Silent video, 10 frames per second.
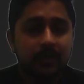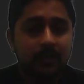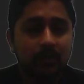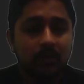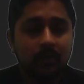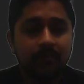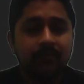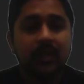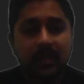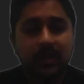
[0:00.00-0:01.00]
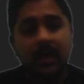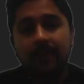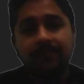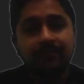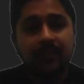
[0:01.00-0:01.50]
So
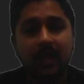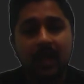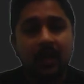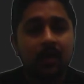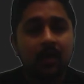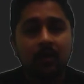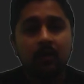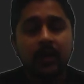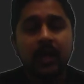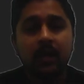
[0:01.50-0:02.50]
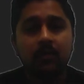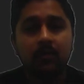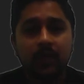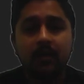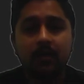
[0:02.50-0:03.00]
yeah, we
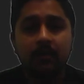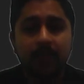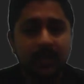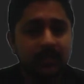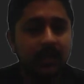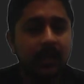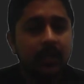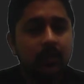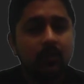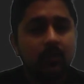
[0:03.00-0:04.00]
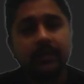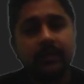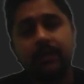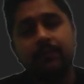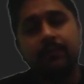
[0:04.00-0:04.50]
have tried our best to
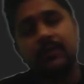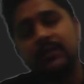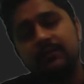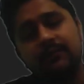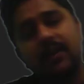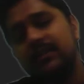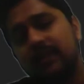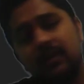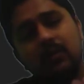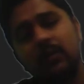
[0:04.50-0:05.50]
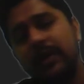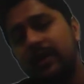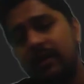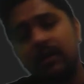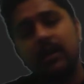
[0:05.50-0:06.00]
make the process faster,
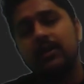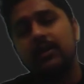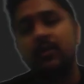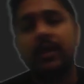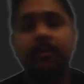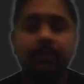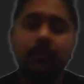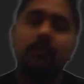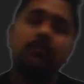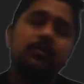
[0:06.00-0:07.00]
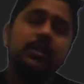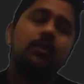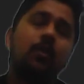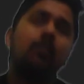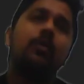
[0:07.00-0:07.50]
quicker, to improve
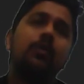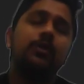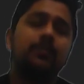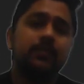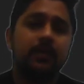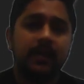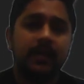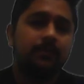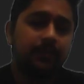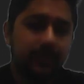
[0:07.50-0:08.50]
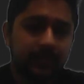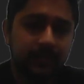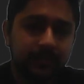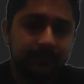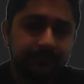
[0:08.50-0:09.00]
the overall user
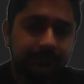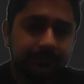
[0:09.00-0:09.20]
experience.